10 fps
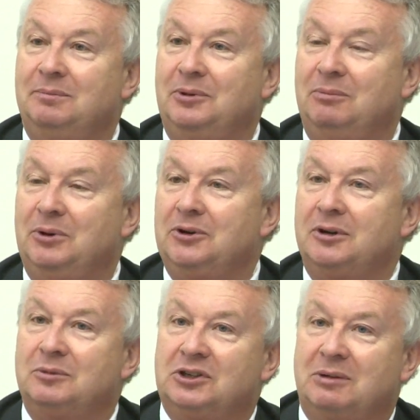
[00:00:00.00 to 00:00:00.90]
The
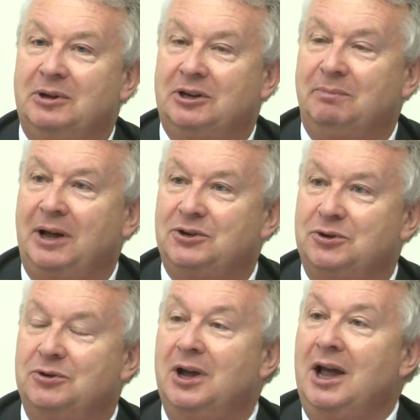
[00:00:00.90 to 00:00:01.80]
murder was committed by
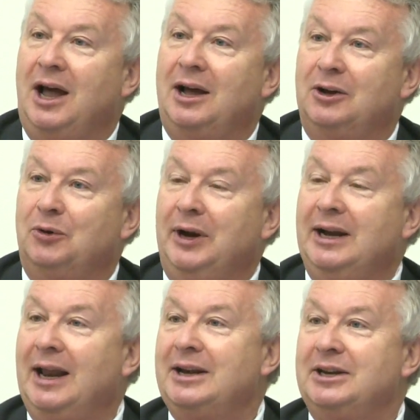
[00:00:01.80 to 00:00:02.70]
2
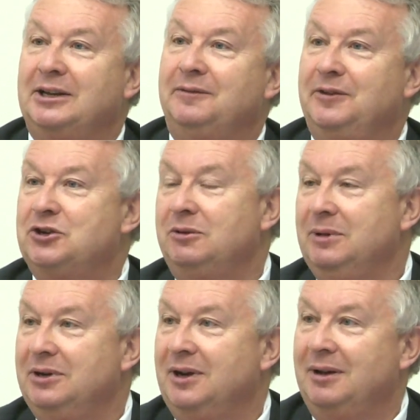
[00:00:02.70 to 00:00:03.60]
Greenlandic
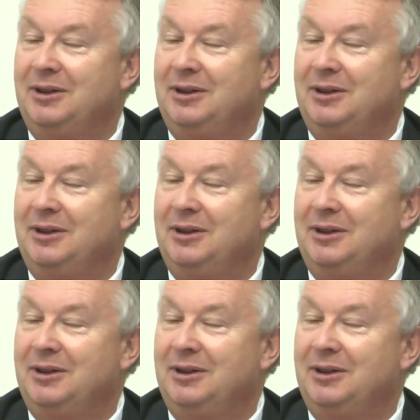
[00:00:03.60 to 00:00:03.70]
fishermen.